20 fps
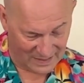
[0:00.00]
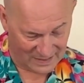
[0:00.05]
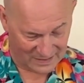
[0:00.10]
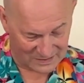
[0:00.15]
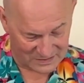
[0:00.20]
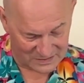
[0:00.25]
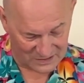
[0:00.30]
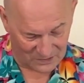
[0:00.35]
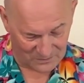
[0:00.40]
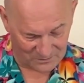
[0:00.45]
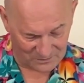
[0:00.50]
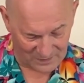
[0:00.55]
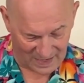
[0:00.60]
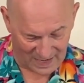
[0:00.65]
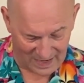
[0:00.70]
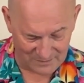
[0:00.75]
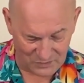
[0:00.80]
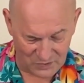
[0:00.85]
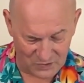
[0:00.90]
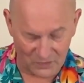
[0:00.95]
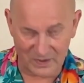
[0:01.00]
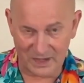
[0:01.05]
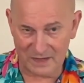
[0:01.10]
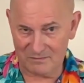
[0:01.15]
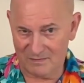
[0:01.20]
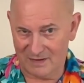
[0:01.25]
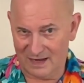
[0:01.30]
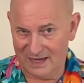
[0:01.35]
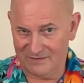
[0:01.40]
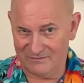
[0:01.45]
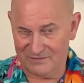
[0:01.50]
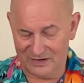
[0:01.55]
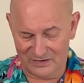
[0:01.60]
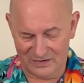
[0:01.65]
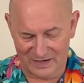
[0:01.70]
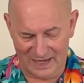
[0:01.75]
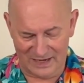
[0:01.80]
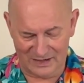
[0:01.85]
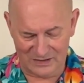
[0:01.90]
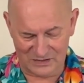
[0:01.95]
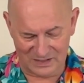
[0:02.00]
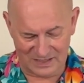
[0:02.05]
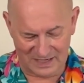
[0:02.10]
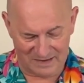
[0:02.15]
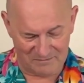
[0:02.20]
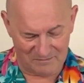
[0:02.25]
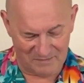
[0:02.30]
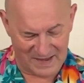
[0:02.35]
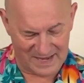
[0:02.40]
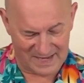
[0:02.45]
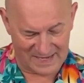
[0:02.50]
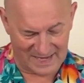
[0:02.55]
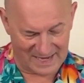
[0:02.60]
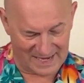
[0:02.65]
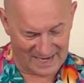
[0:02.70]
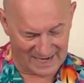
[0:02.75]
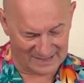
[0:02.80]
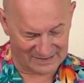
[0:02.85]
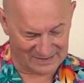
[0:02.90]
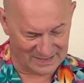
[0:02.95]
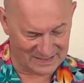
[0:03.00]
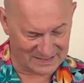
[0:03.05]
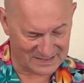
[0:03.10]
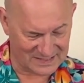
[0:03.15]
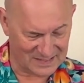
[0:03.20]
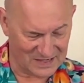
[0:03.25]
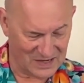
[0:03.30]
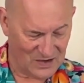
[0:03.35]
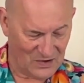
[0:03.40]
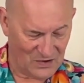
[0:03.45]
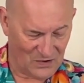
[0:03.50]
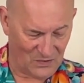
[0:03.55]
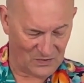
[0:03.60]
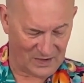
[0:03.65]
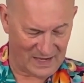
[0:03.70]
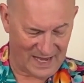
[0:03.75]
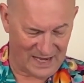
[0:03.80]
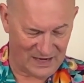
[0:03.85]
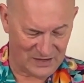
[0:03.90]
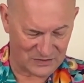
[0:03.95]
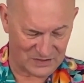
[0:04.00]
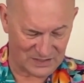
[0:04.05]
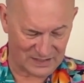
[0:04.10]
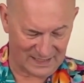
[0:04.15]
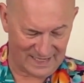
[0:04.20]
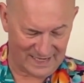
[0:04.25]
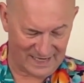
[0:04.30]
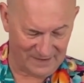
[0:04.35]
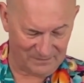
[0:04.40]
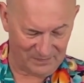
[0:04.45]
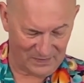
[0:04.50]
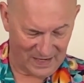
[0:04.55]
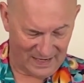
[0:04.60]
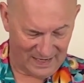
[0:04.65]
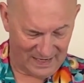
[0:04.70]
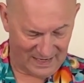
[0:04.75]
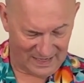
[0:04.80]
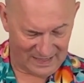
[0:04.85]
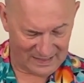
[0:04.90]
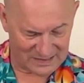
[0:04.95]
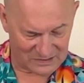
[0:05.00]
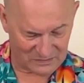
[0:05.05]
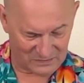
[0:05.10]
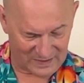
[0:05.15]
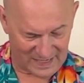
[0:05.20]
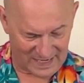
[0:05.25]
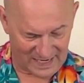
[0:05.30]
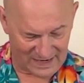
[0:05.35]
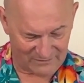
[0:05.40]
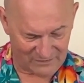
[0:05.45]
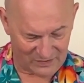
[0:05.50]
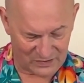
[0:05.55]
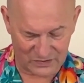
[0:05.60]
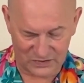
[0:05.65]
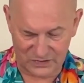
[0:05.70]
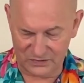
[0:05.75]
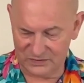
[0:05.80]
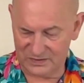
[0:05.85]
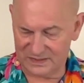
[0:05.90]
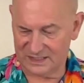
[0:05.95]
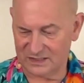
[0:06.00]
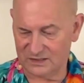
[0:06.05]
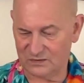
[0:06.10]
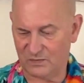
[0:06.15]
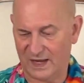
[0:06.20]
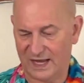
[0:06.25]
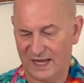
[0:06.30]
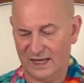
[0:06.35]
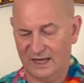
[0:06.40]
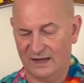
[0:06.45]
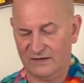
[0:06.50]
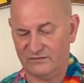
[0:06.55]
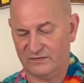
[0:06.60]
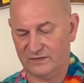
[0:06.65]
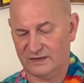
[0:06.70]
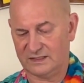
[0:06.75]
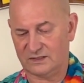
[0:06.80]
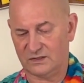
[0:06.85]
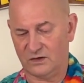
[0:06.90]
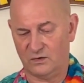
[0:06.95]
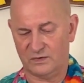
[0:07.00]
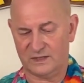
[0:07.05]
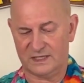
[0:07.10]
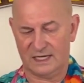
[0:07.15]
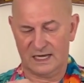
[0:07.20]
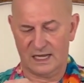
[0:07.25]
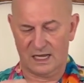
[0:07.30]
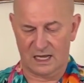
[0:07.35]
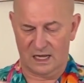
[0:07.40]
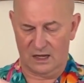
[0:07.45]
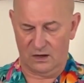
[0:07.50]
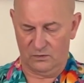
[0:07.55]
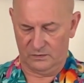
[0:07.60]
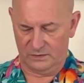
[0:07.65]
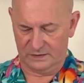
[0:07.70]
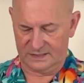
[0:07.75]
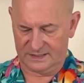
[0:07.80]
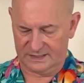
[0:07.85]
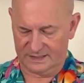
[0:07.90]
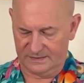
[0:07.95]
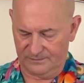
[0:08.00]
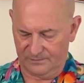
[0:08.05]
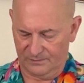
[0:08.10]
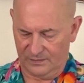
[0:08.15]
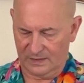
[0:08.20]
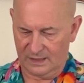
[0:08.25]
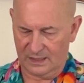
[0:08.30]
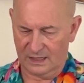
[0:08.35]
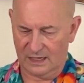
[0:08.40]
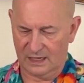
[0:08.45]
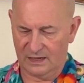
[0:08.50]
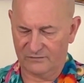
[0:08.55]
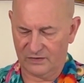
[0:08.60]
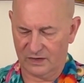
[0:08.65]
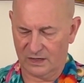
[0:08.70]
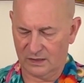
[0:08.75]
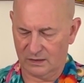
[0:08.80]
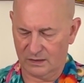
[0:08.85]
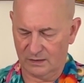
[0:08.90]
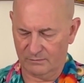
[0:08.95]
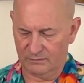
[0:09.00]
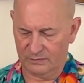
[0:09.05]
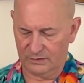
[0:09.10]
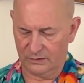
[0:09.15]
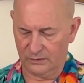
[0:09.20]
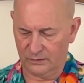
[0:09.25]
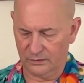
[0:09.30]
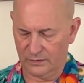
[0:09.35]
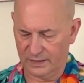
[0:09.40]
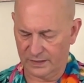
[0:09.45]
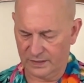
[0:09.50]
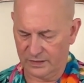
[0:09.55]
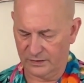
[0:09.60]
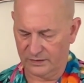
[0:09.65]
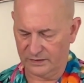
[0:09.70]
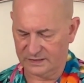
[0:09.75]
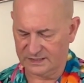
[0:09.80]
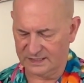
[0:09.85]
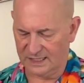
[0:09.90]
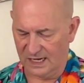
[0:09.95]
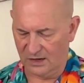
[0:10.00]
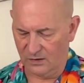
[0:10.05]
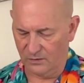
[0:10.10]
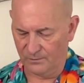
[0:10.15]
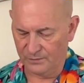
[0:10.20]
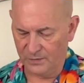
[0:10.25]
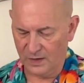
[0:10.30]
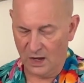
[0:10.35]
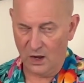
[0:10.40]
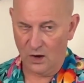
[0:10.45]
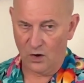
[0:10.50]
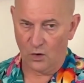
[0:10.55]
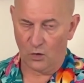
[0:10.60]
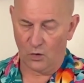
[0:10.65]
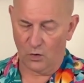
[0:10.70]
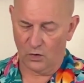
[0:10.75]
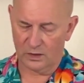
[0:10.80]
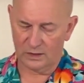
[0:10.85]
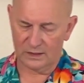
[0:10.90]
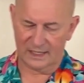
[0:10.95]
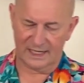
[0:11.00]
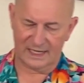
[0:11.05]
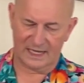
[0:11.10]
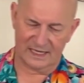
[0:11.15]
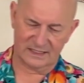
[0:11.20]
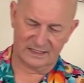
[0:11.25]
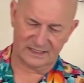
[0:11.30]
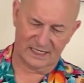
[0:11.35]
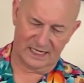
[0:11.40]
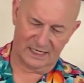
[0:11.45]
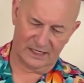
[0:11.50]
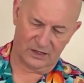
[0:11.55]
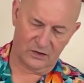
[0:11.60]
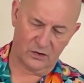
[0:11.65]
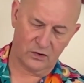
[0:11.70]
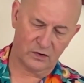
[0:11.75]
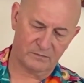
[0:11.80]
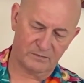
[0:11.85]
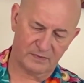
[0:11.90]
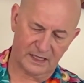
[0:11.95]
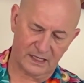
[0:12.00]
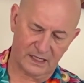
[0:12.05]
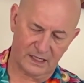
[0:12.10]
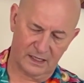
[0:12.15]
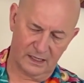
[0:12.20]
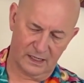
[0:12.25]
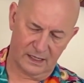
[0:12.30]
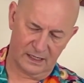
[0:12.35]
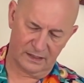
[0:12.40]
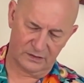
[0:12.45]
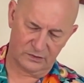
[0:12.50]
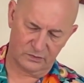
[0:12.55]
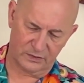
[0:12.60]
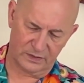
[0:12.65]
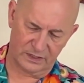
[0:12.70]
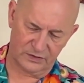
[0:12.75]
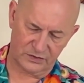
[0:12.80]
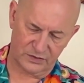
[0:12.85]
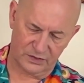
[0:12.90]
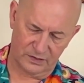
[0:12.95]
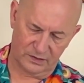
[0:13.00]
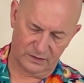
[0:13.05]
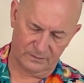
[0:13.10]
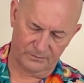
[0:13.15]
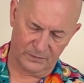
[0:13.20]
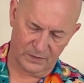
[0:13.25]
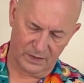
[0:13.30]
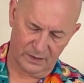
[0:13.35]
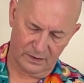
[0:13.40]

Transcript: So I'm doing my variation. I'm peeking at this occasionally. So we have our juices. Let's go with 1 ounce of our blue curacao, or like I said, it could be traditional